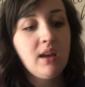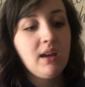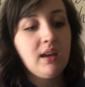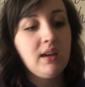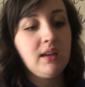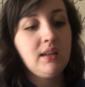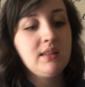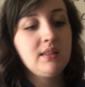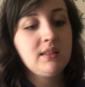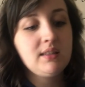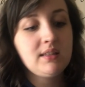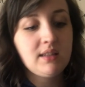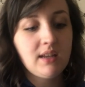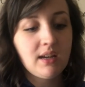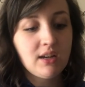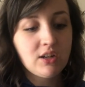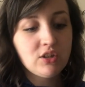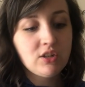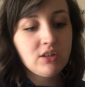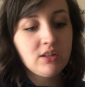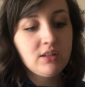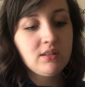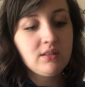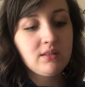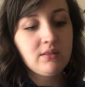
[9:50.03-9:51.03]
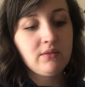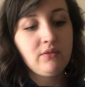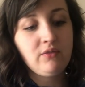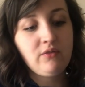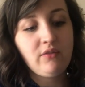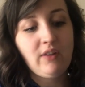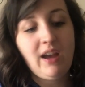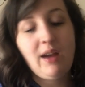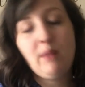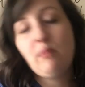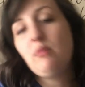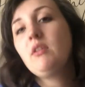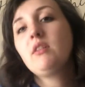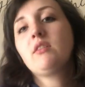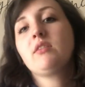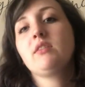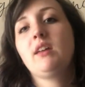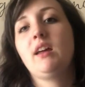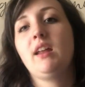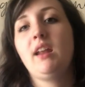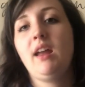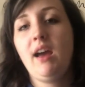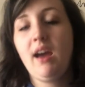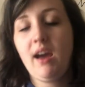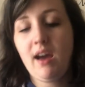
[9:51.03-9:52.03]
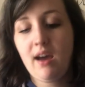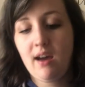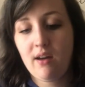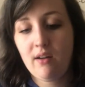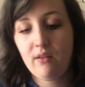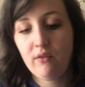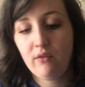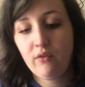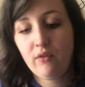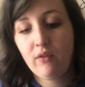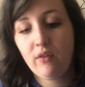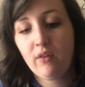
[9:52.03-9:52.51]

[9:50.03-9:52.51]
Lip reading: in sections of fabric that have